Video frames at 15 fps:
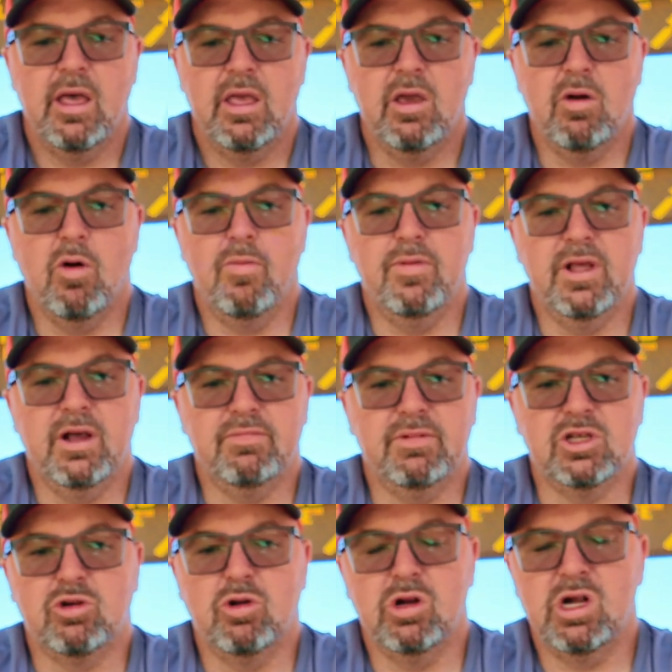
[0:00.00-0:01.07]
you open up
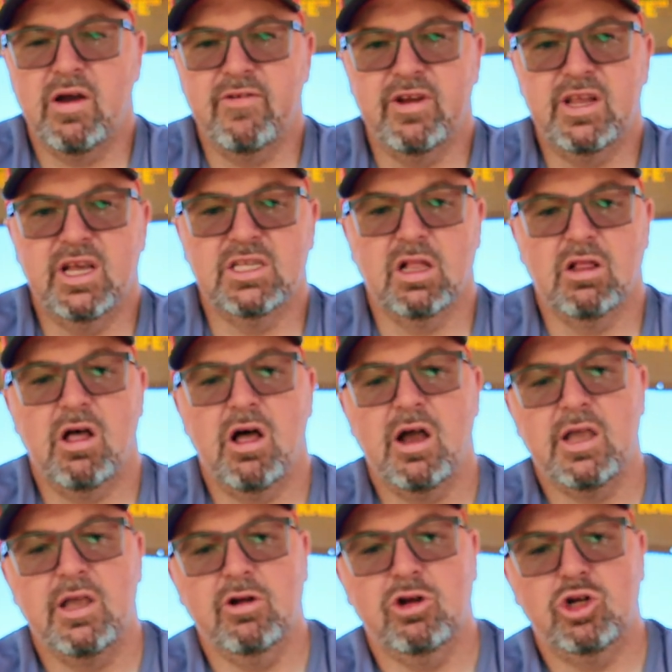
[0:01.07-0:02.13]
the screwdriver, it doesn't
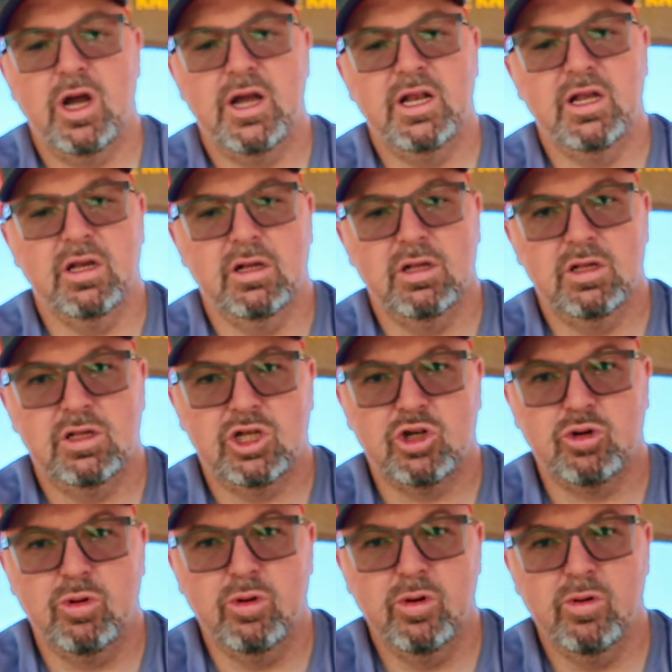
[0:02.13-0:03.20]
lock. You're trying to
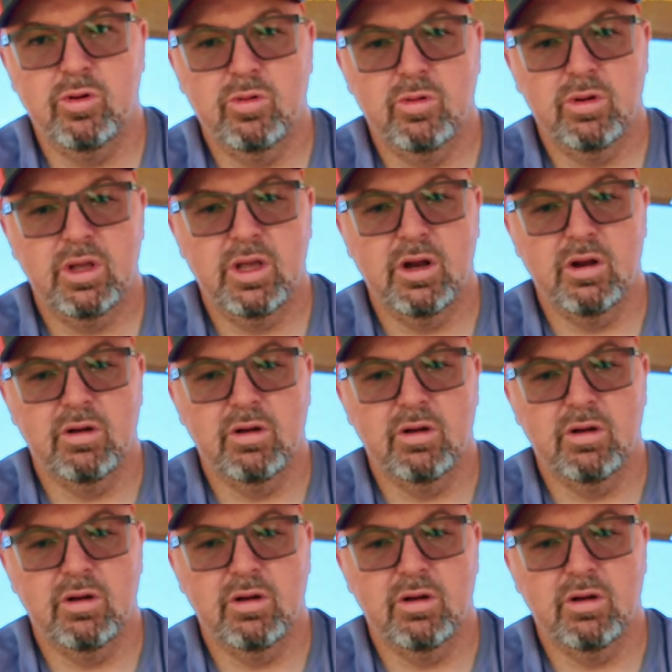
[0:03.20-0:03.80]
screw,